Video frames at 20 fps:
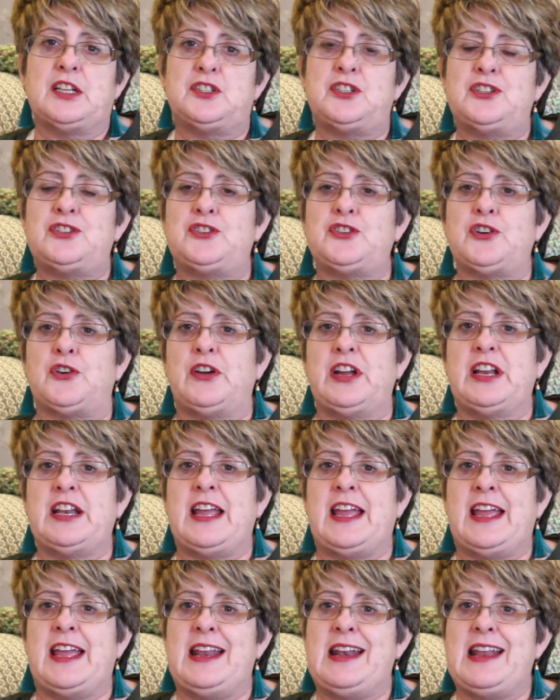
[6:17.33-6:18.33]
to join
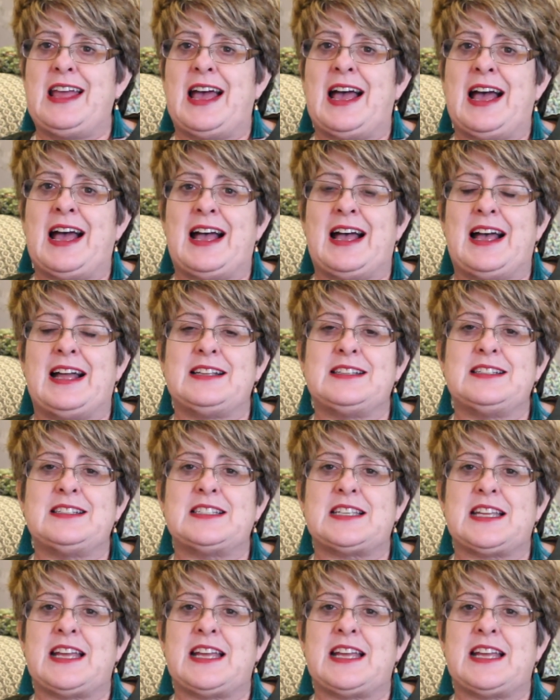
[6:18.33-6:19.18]
in and